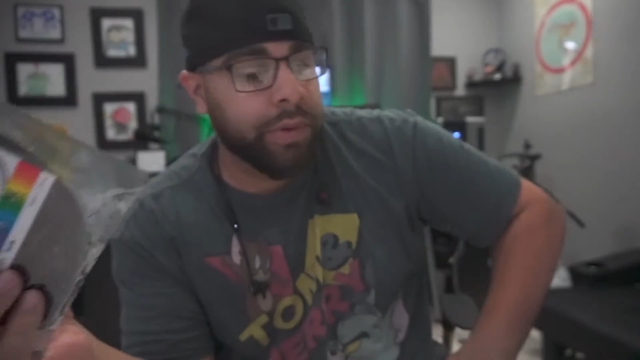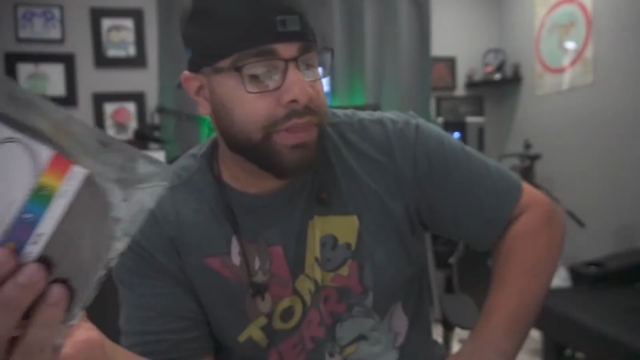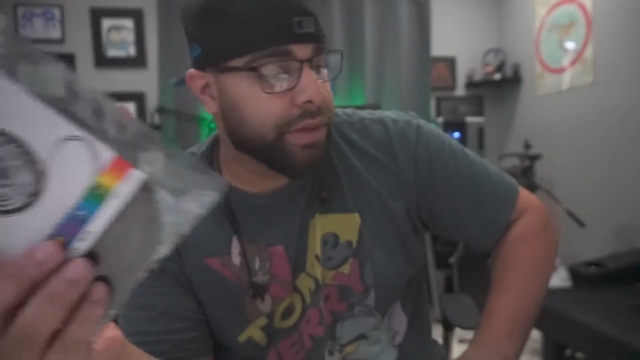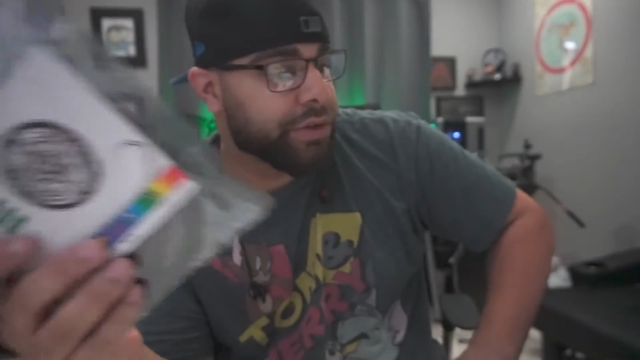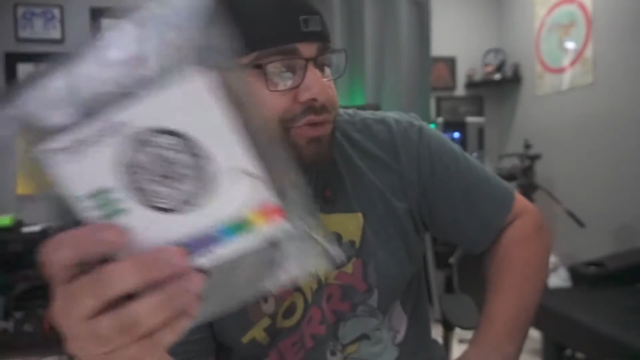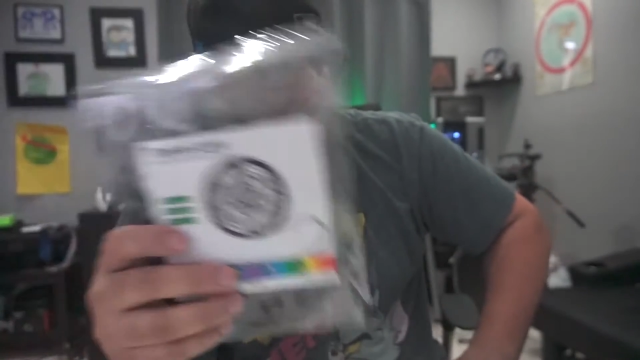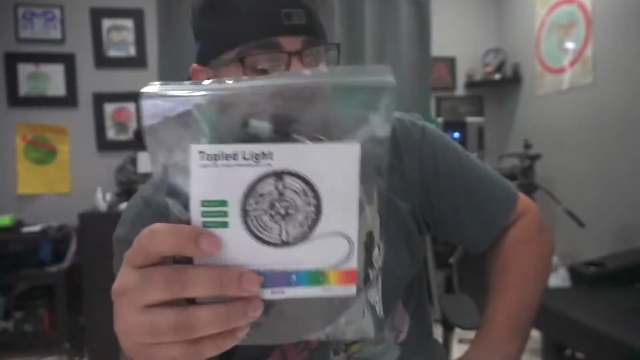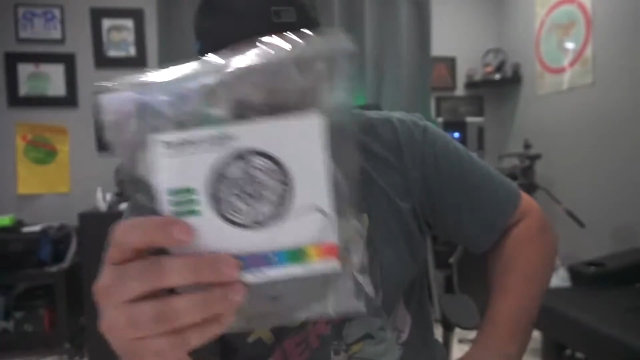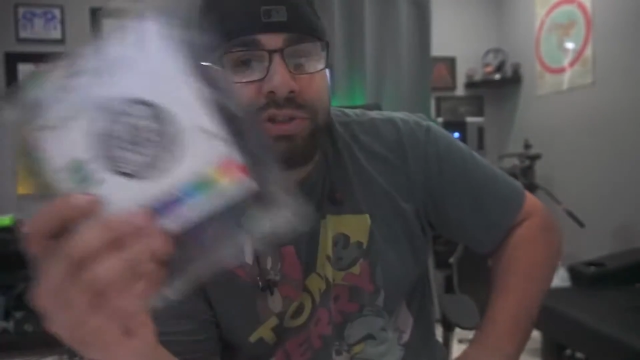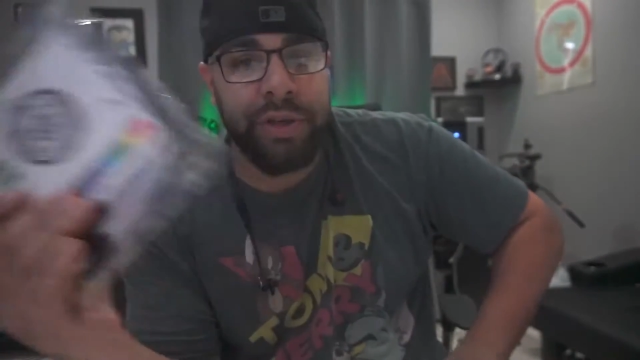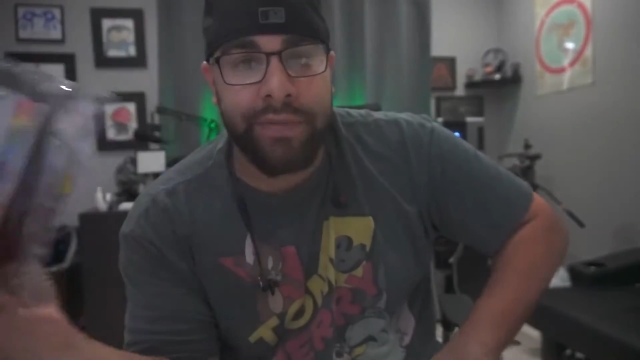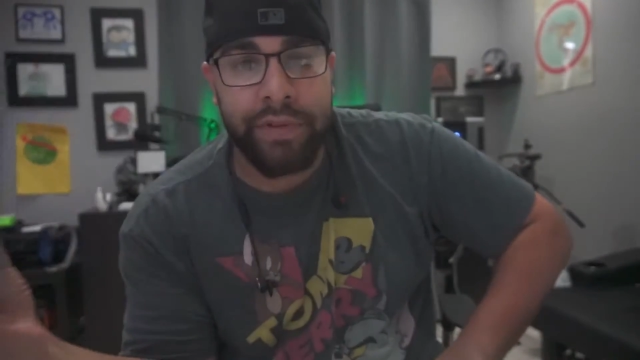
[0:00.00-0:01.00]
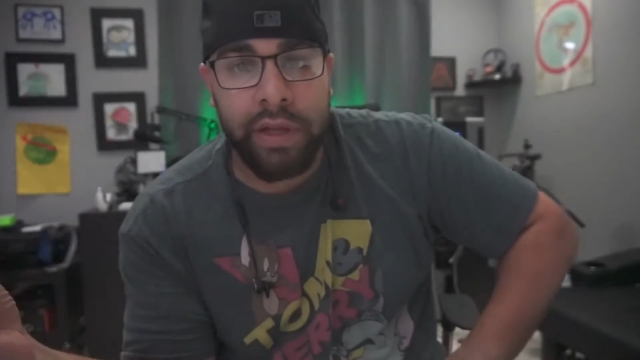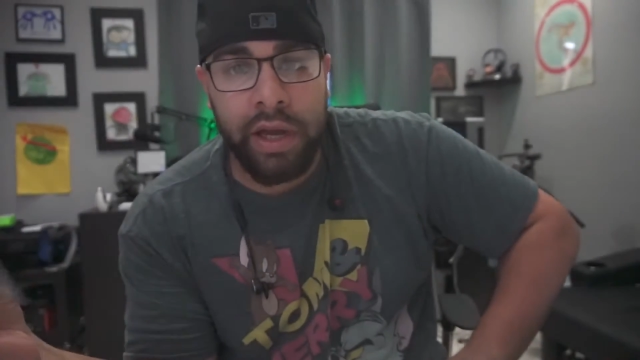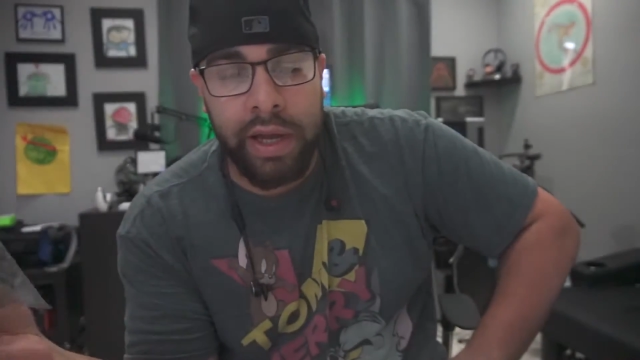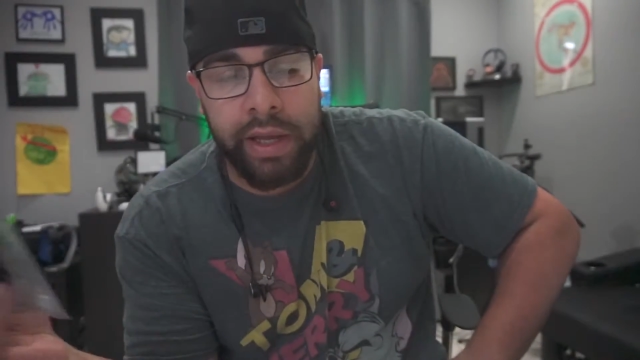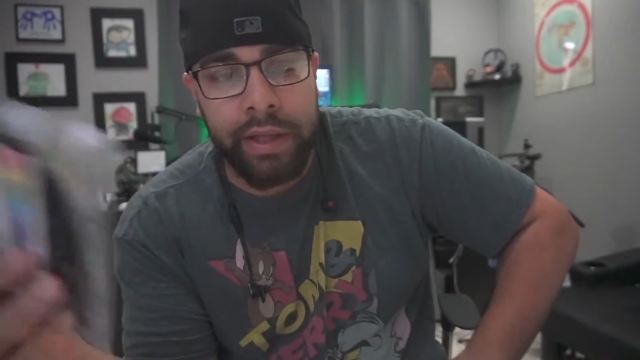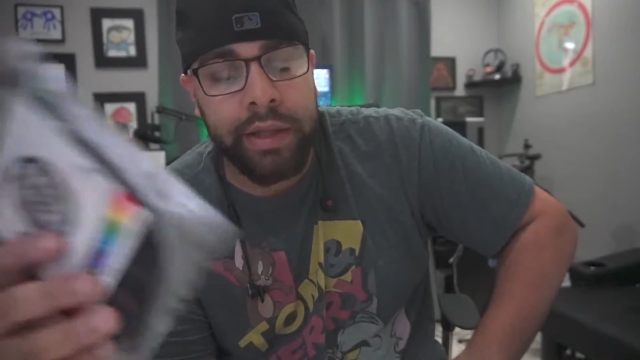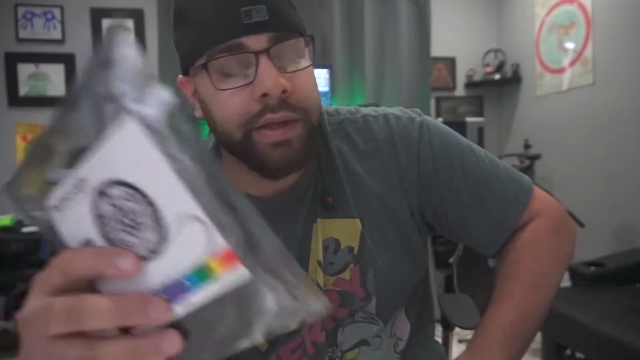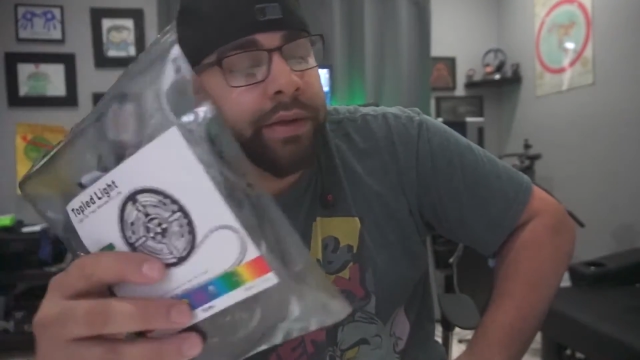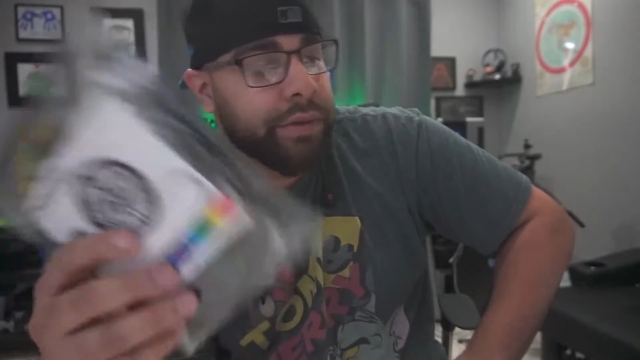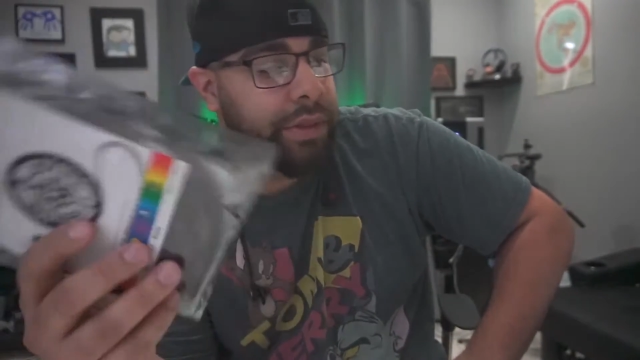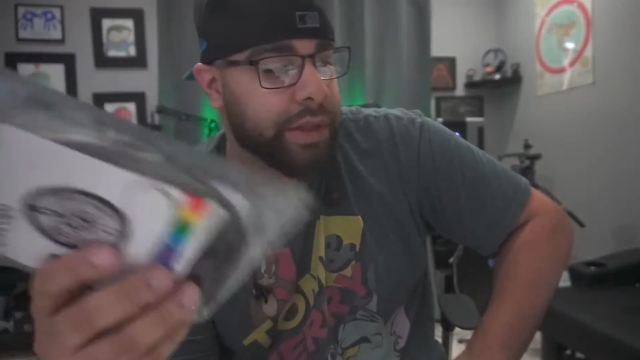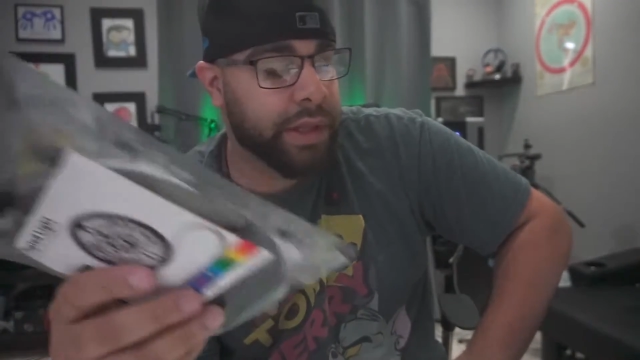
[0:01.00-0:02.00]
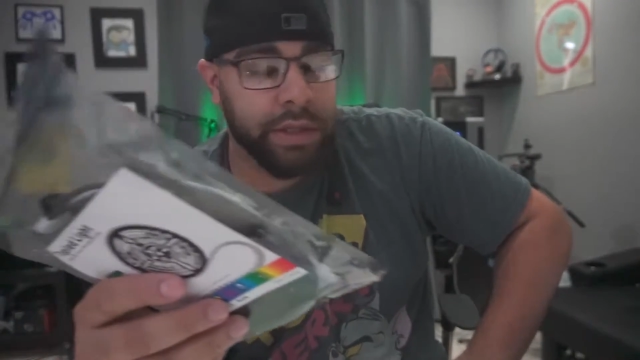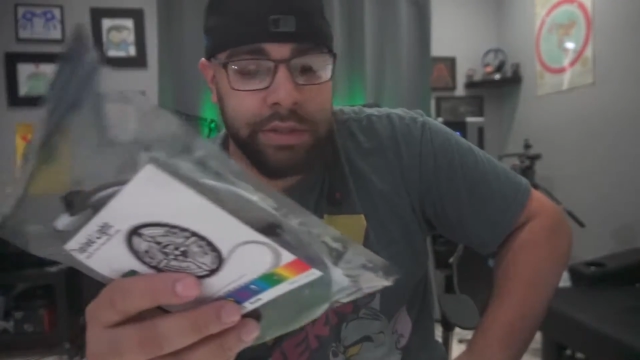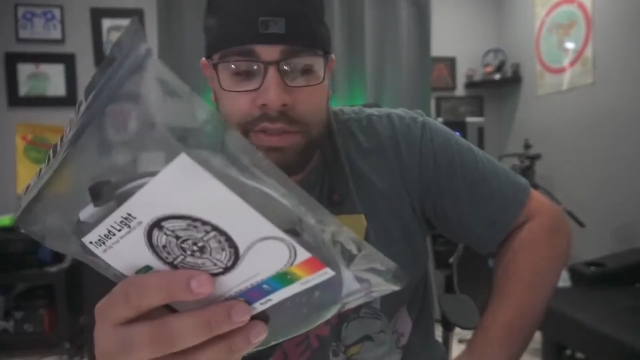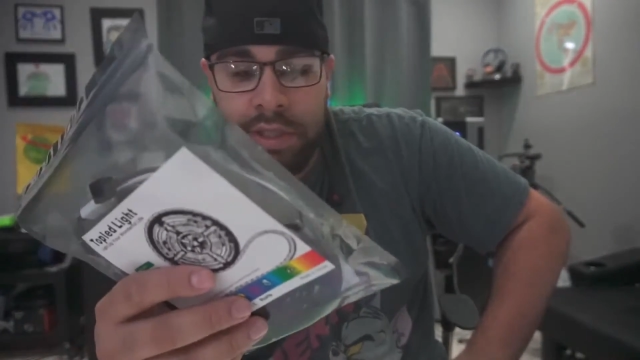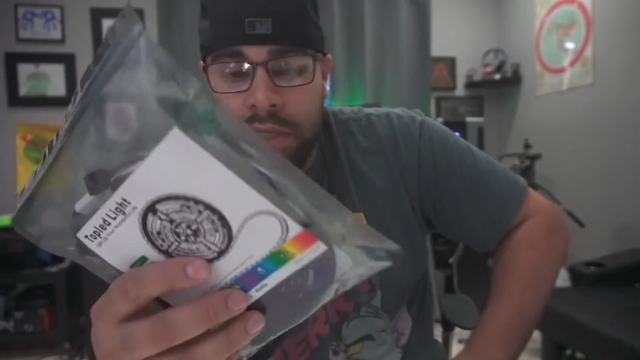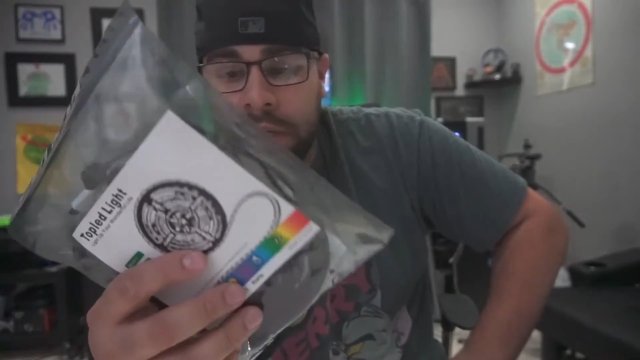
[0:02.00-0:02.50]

with a strip which you have to cut and everything else,